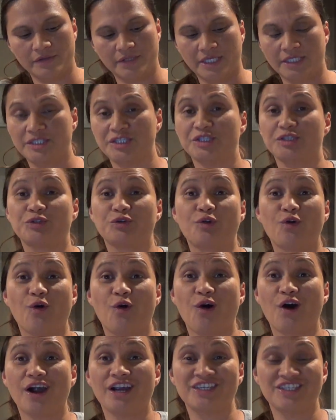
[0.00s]
This is
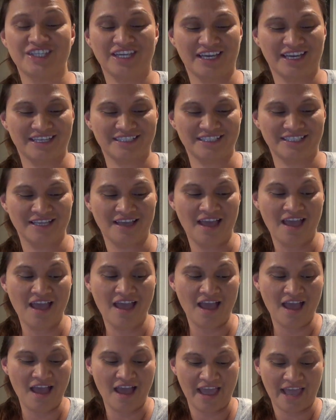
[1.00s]
gorgeous.
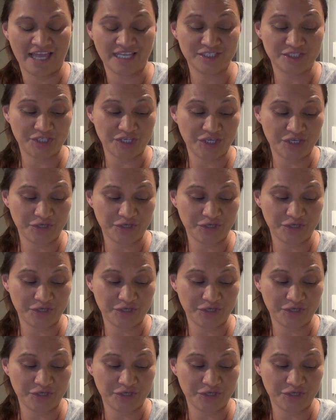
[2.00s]
It's